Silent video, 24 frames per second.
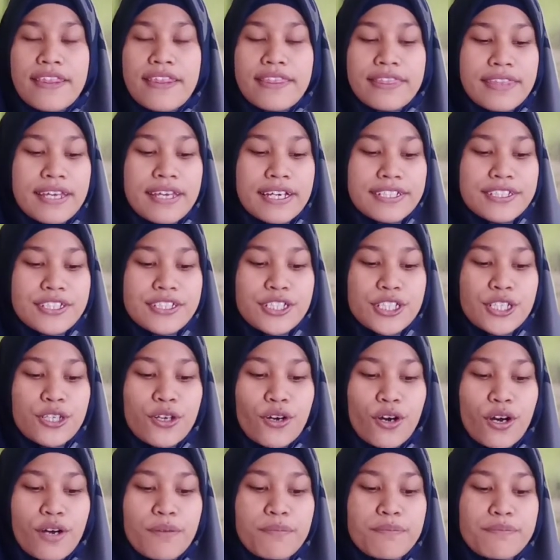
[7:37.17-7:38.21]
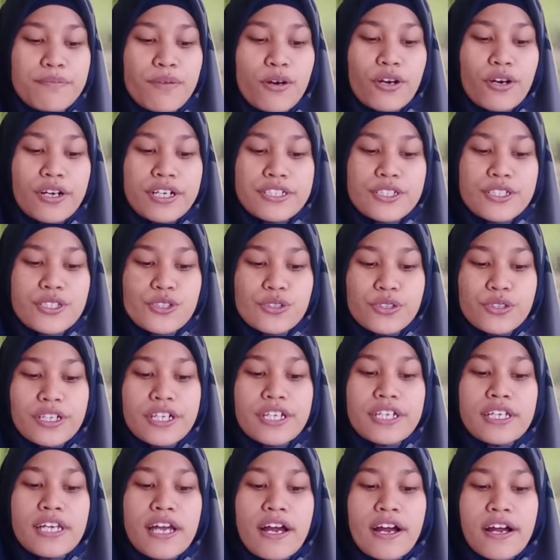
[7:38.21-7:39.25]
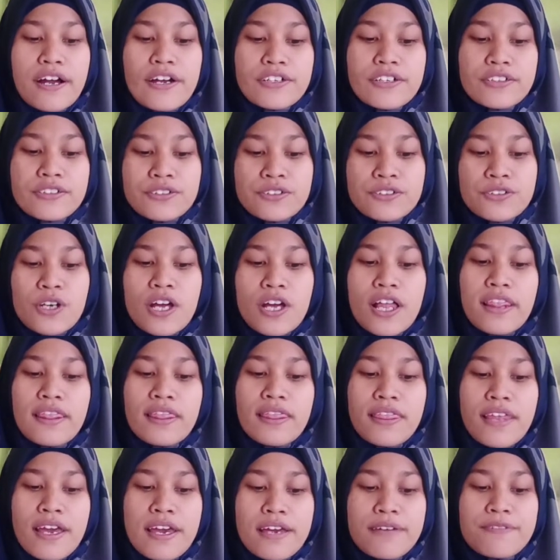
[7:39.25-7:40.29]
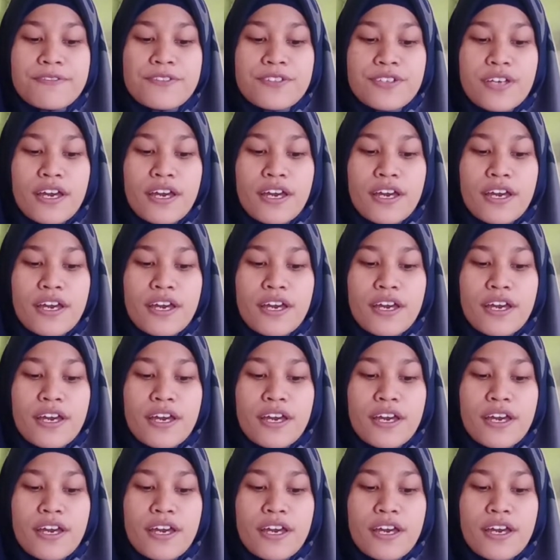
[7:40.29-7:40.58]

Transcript: Take sedum or sour young leaves,